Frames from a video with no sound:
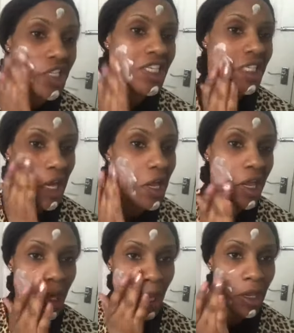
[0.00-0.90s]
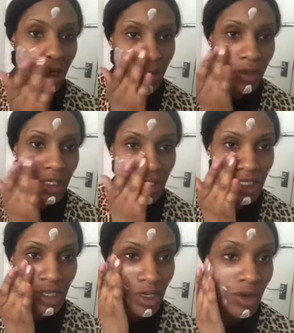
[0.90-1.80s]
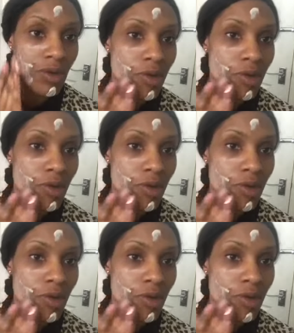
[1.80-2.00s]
desire in order to